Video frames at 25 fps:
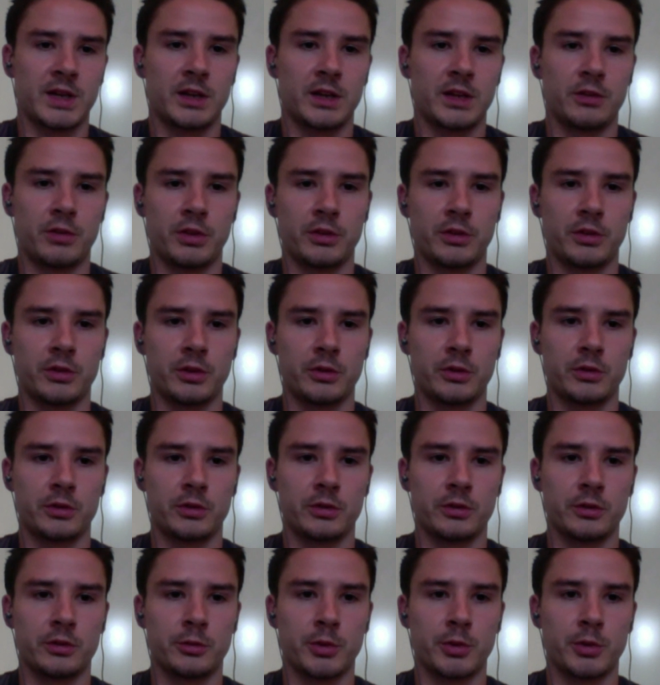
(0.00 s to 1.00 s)
kind of in the
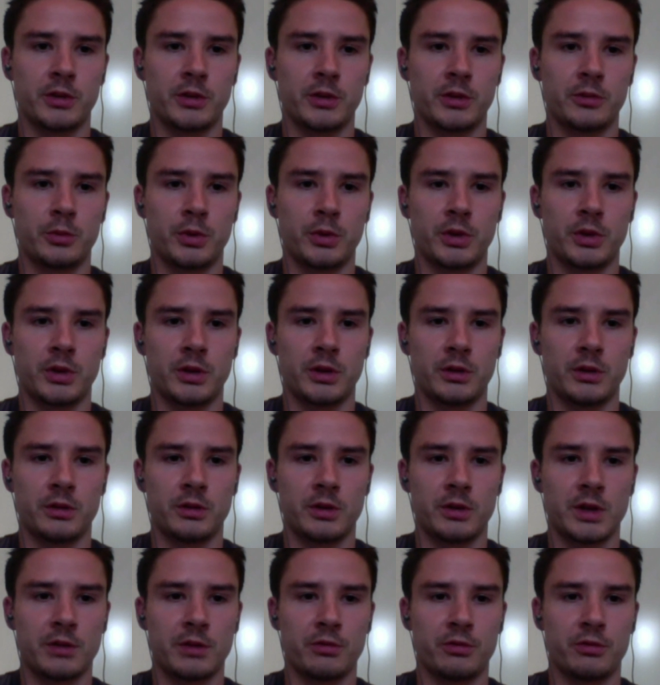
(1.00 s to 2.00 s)
social space, we can
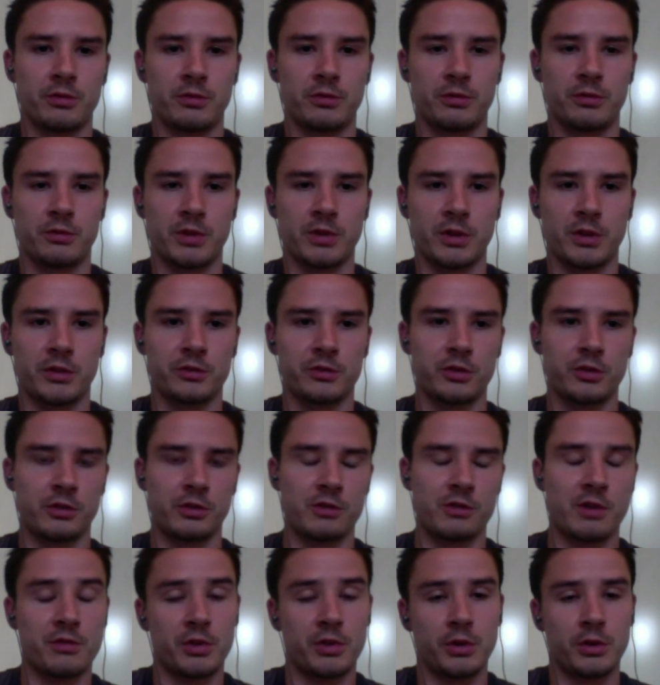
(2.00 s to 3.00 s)
have very
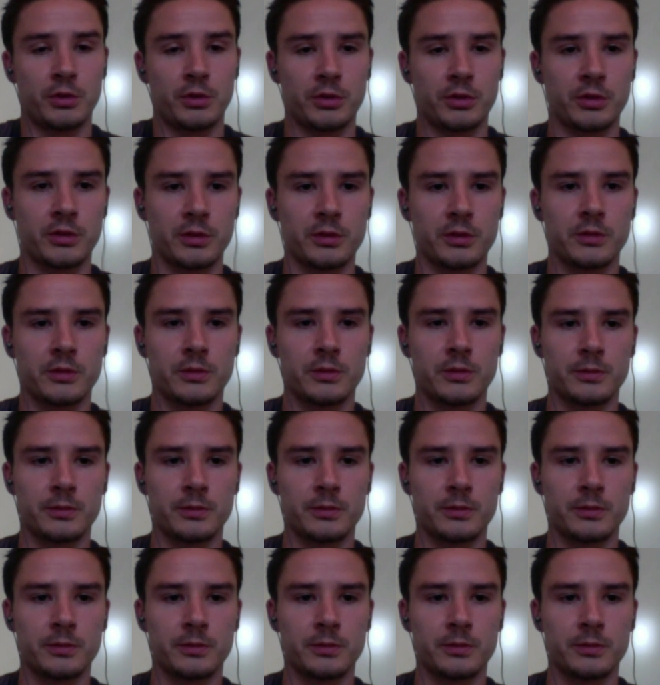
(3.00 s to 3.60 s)
strong revenues.